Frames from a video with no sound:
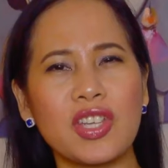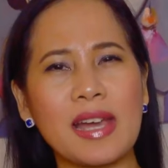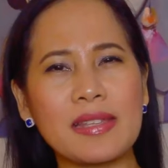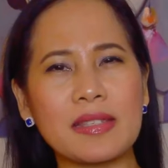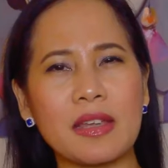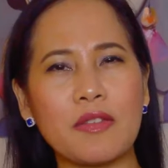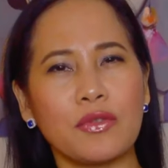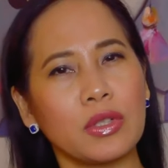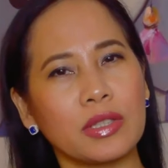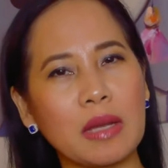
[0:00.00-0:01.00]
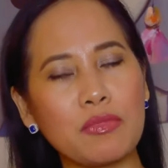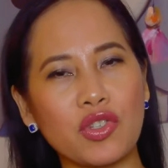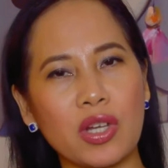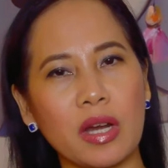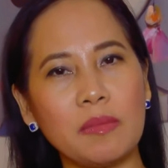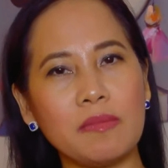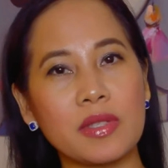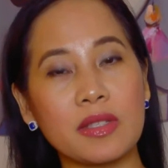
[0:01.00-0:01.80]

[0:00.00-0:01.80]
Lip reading: she has a full-time job